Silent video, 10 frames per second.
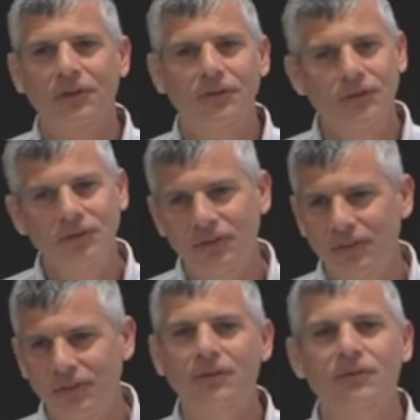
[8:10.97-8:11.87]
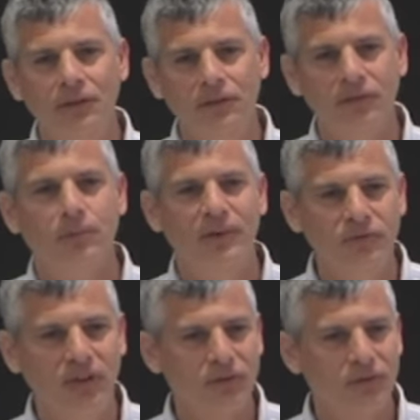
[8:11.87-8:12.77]
because there just is endless amount
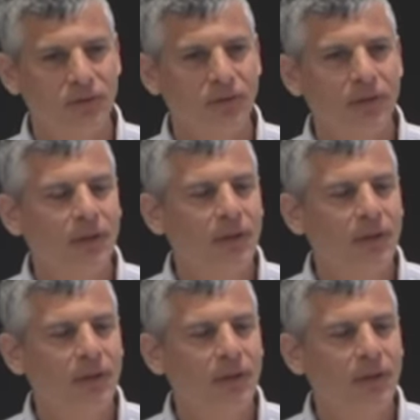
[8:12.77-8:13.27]
of tech churn.